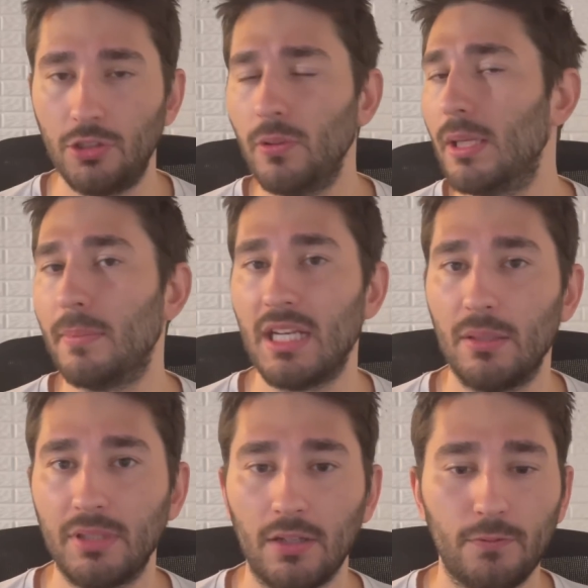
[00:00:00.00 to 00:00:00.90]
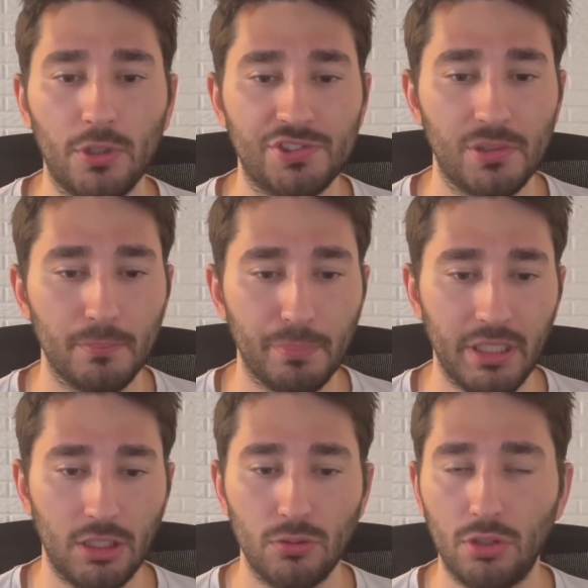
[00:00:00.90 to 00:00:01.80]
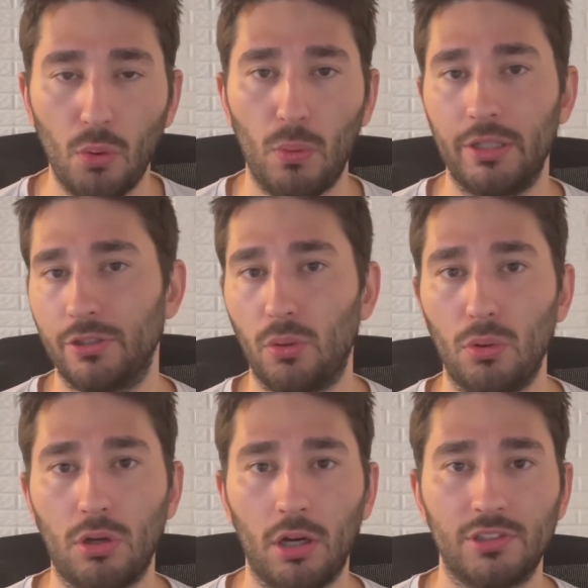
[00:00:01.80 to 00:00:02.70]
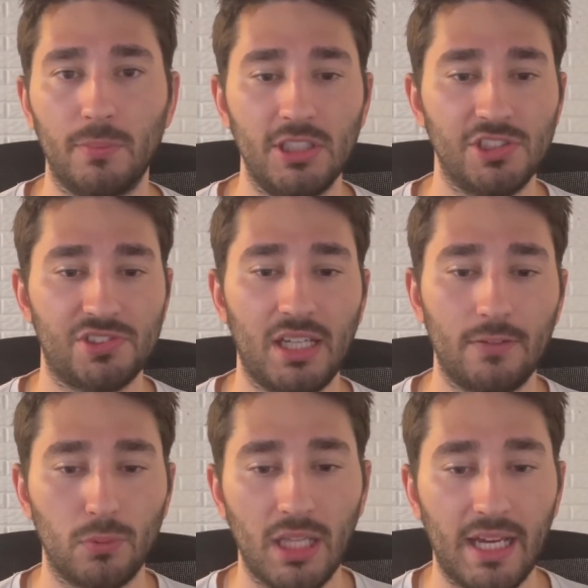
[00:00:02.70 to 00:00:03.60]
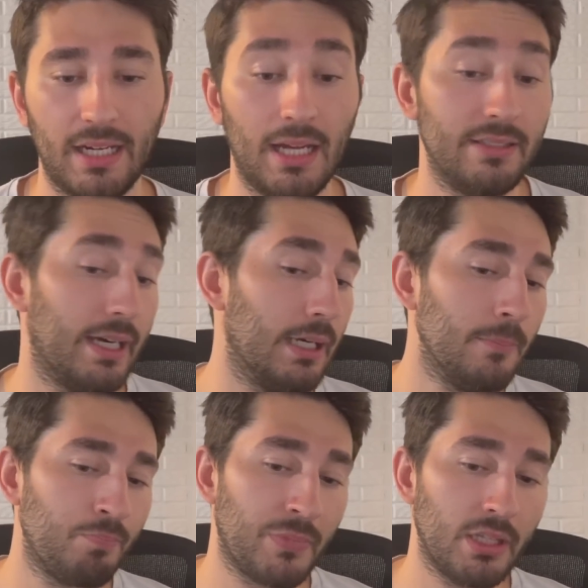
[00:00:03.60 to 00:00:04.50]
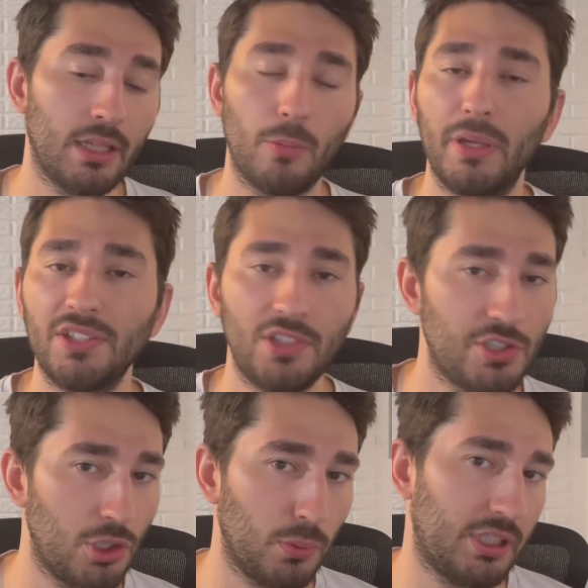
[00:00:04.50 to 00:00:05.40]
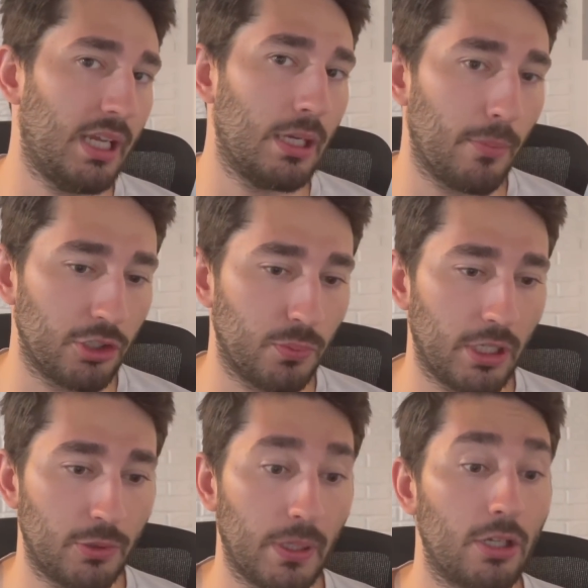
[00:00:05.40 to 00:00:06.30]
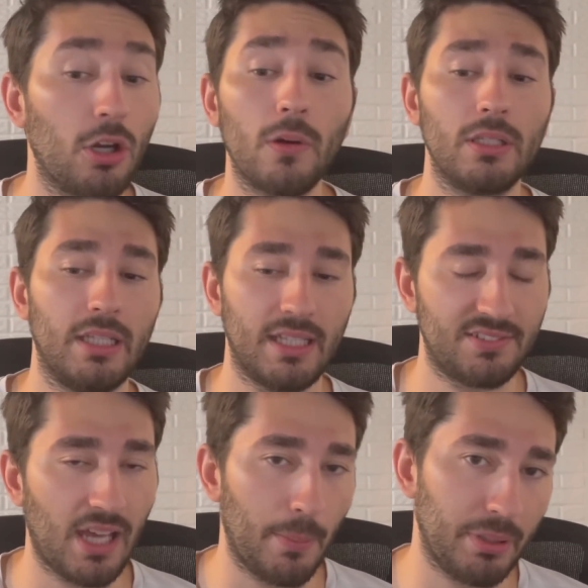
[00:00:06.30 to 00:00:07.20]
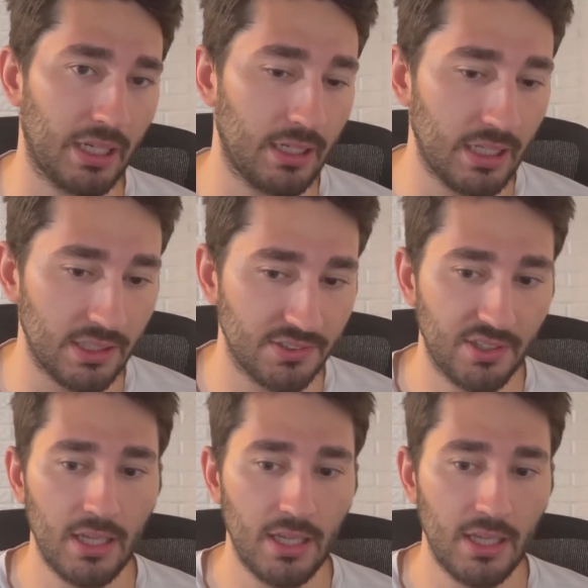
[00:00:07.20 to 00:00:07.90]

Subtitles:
need medium downforce, but you don't want your whole car to be just kind of reliant on that. Now, the biggest issue with the AMR 23 currently that's happening is